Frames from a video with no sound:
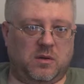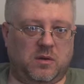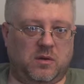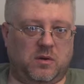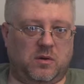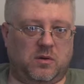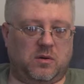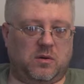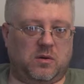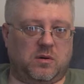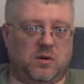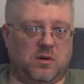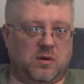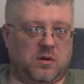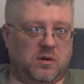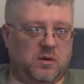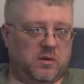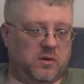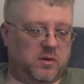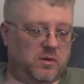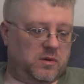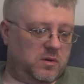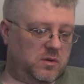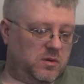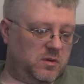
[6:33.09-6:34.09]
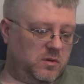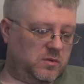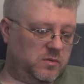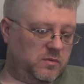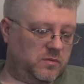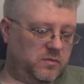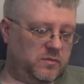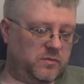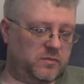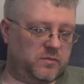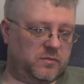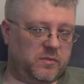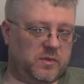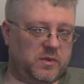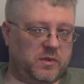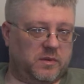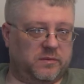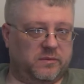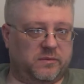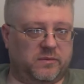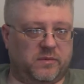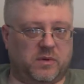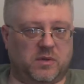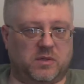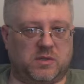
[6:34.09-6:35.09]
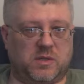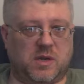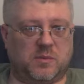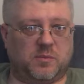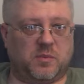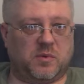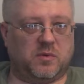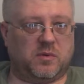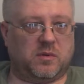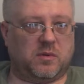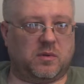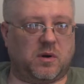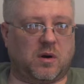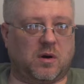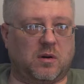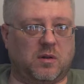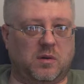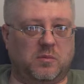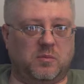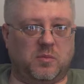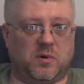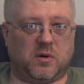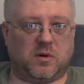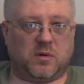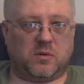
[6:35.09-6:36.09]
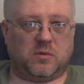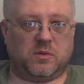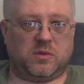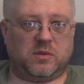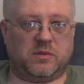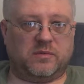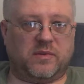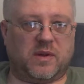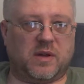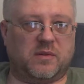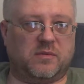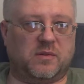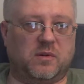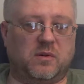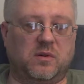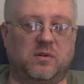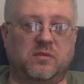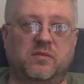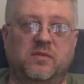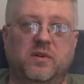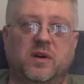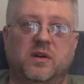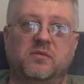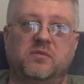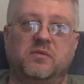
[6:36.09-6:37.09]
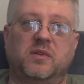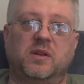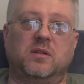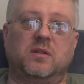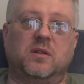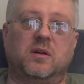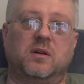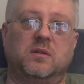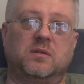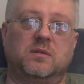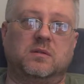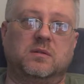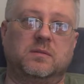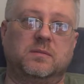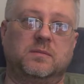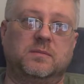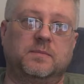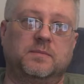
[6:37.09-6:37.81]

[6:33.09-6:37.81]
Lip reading: You're on, for example, the Arleigh Burke was 505 feet long,